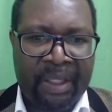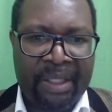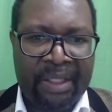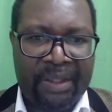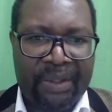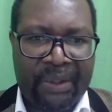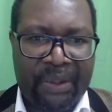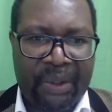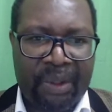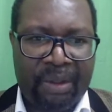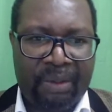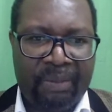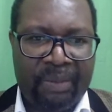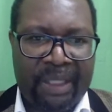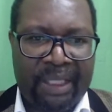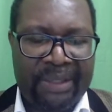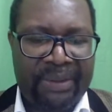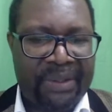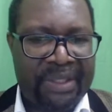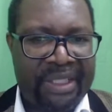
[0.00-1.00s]
So
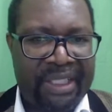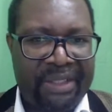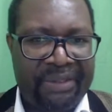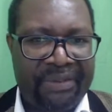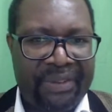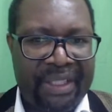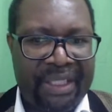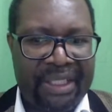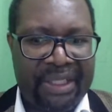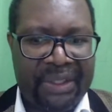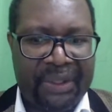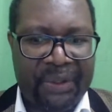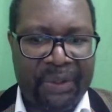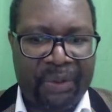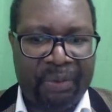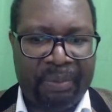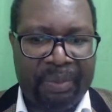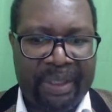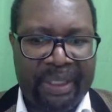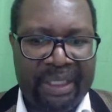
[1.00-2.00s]
your CV
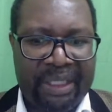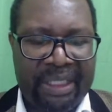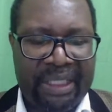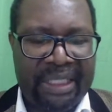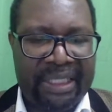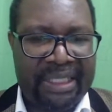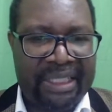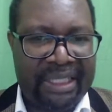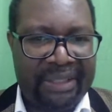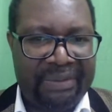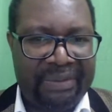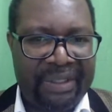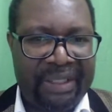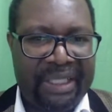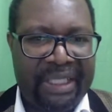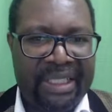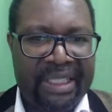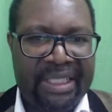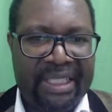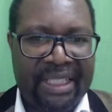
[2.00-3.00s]
should be a CV
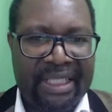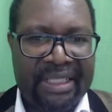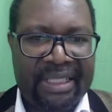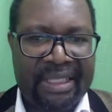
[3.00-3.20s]
that